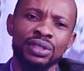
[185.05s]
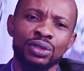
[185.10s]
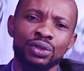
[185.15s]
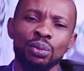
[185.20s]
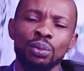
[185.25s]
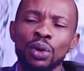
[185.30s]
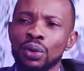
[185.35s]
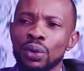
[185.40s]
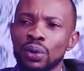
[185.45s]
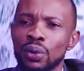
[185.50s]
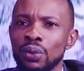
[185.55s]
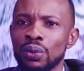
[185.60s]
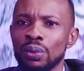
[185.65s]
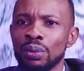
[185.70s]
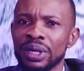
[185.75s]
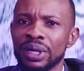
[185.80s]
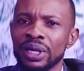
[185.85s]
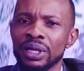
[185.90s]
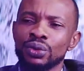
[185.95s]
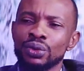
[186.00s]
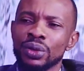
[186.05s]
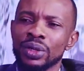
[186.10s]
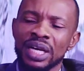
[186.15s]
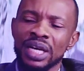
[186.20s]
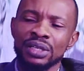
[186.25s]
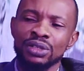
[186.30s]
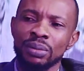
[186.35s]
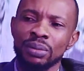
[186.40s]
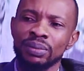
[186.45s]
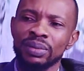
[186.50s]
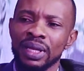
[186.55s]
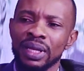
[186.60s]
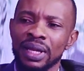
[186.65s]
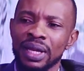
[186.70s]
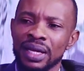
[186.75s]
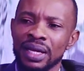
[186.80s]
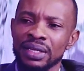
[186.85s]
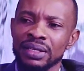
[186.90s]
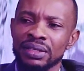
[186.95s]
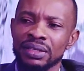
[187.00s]
tomorrow we begin to hear something
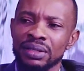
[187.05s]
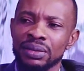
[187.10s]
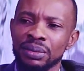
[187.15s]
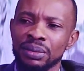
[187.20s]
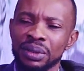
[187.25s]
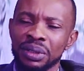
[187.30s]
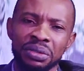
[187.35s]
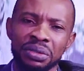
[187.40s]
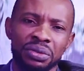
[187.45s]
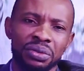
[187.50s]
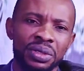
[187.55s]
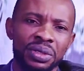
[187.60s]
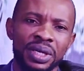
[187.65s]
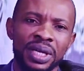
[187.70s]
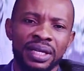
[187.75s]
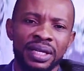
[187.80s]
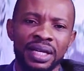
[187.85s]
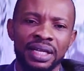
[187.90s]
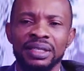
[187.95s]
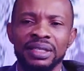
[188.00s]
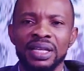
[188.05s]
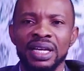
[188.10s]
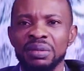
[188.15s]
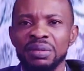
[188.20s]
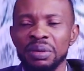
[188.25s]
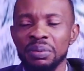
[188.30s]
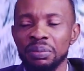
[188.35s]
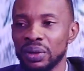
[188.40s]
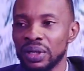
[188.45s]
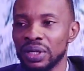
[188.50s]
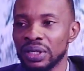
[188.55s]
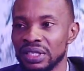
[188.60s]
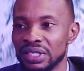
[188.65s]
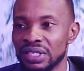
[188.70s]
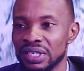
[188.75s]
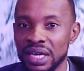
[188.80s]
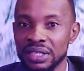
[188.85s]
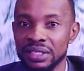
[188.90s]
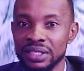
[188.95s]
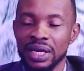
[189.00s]
else, begin to hear that it has been
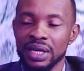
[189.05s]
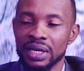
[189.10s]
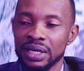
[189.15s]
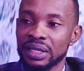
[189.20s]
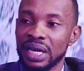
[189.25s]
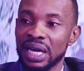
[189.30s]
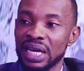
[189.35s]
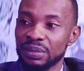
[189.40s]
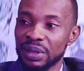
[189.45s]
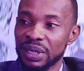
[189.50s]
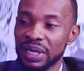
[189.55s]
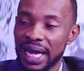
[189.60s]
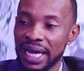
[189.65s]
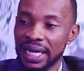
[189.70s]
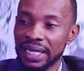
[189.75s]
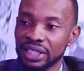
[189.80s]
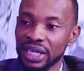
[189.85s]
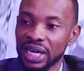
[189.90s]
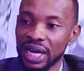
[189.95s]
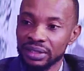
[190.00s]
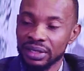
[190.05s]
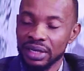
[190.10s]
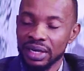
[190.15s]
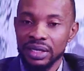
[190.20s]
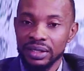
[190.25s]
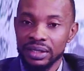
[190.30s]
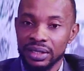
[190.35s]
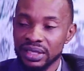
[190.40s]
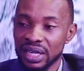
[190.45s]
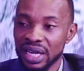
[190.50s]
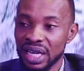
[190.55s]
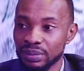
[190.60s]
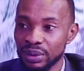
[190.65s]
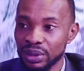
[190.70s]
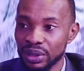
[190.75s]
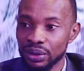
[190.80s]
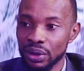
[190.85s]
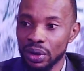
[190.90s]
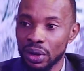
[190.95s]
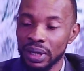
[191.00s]
politicized, it has been hijacked, this has
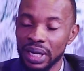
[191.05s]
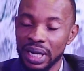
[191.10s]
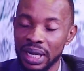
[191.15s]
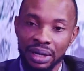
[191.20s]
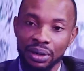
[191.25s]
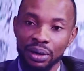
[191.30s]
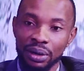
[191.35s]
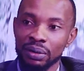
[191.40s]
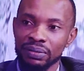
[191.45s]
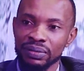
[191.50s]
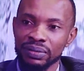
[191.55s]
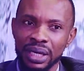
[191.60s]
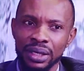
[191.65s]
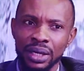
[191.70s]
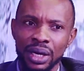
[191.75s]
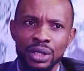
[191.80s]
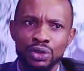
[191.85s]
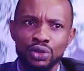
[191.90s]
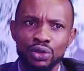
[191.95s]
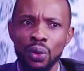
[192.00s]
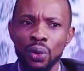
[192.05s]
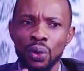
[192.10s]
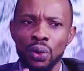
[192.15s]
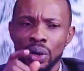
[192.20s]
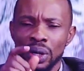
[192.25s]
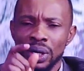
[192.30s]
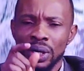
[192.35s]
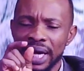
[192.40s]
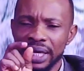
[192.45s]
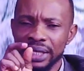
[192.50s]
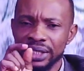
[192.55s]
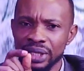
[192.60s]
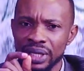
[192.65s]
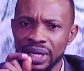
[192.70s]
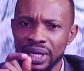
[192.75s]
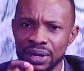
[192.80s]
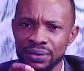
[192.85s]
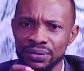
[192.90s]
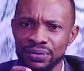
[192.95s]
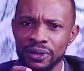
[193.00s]
been done and all of that. So
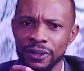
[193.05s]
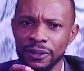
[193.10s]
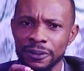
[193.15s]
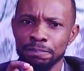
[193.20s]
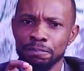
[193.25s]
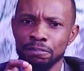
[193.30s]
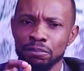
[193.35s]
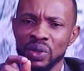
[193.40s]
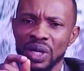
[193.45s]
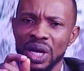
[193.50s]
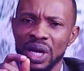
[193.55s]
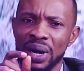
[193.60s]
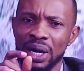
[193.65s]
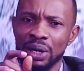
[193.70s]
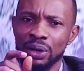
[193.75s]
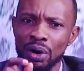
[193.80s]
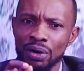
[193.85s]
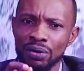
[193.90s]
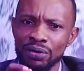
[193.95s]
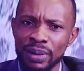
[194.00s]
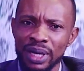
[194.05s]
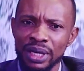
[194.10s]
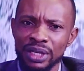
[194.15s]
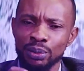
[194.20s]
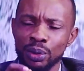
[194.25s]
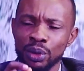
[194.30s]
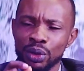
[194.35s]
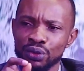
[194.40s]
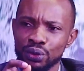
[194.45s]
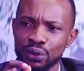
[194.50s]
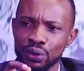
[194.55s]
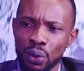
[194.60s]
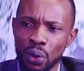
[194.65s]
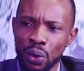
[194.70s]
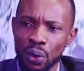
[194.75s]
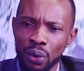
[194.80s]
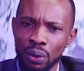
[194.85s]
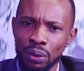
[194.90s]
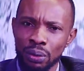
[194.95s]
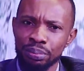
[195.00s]
Nigerians, our government must
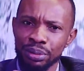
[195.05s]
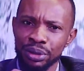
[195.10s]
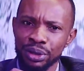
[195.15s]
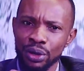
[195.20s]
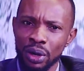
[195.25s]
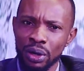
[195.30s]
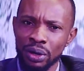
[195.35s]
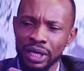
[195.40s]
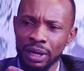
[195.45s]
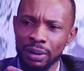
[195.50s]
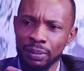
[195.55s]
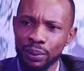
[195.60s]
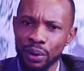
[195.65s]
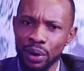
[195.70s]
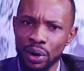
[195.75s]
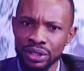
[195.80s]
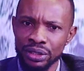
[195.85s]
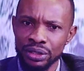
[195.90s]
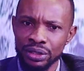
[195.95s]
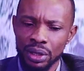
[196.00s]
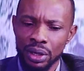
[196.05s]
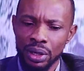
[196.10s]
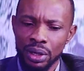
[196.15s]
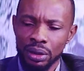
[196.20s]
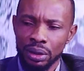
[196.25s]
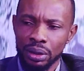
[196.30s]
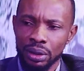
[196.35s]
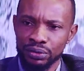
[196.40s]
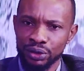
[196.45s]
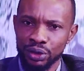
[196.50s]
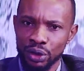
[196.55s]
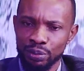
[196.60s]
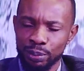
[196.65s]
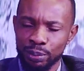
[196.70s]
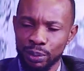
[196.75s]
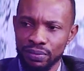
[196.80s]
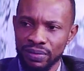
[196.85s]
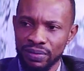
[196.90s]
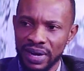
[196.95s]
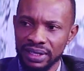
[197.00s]
go beyond the point of just
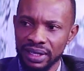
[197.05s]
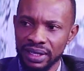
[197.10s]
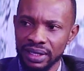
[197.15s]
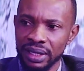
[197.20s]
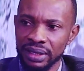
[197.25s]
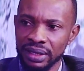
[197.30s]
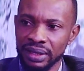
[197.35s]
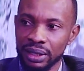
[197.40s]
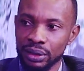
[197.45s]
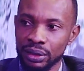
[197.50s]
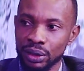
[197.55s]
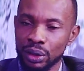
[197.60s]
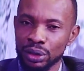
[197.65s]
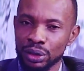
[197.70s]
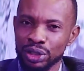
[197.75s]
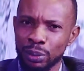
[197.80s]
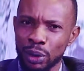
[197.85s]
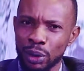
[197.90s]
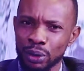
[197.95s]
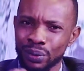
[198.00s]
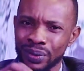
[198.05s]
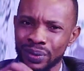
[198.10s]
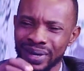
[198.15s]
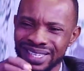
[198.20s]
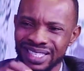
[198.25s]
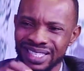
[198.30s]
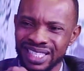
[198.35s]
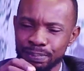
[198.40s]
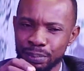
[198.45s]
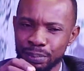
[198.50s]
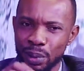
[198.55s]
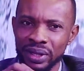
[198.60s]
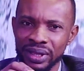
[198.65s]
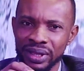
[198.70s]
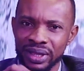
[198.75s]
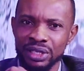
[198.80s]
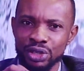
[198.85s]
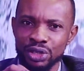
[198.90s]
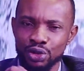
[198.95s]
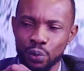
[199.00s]
providing the technology, but to
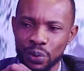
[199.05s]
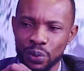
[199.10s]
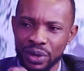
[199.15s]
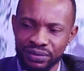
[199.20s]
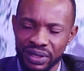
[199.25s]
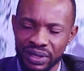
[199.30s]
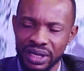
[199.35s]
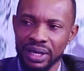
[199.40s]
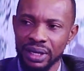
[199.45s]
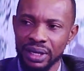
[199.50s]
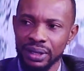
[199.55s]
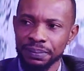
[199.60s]
responding swiftly,